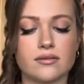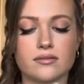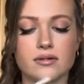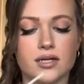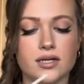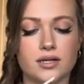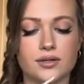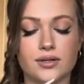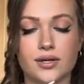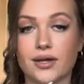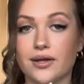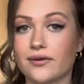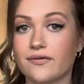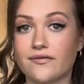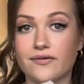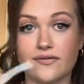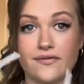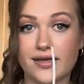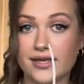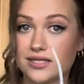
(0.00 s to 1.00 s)
I don't know,
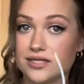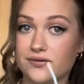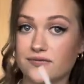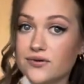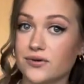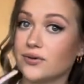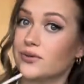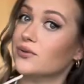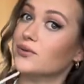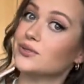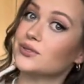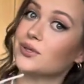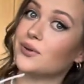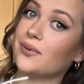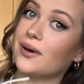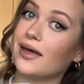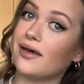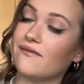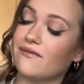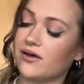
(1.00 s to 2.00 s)
for festivals or
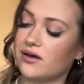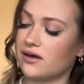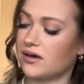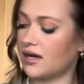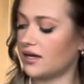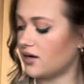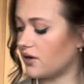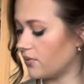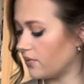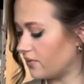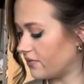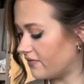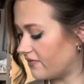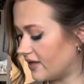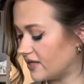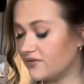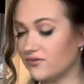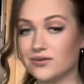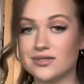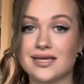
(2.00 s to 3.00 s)
whatever. I know
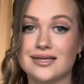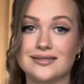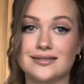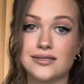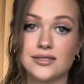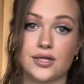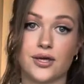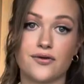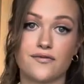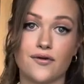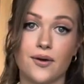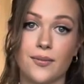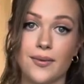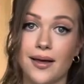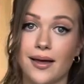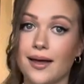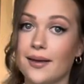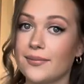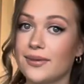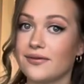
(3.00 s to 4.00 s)
festival season's over,
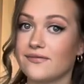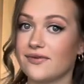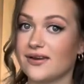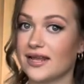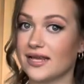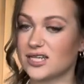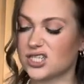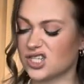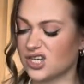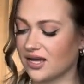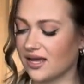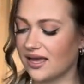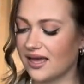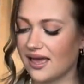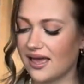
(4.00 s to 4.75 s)
but I mean for next year.